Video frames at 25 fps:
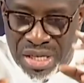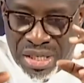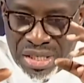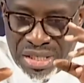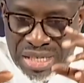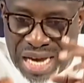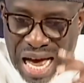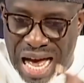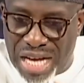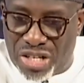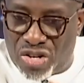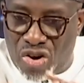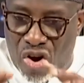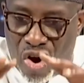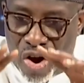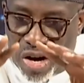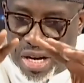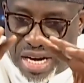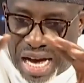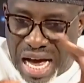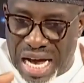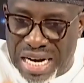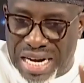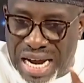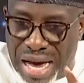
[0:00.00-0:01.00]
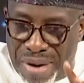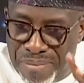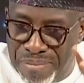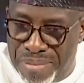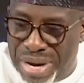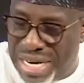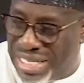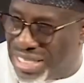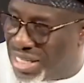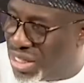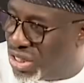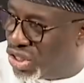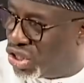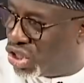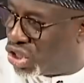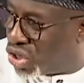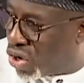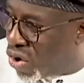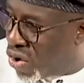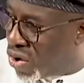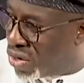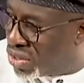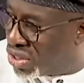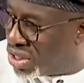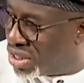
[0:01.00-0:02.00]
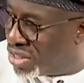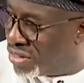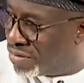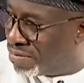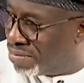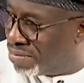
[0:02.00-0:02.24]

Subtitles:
That organ that met in Jaws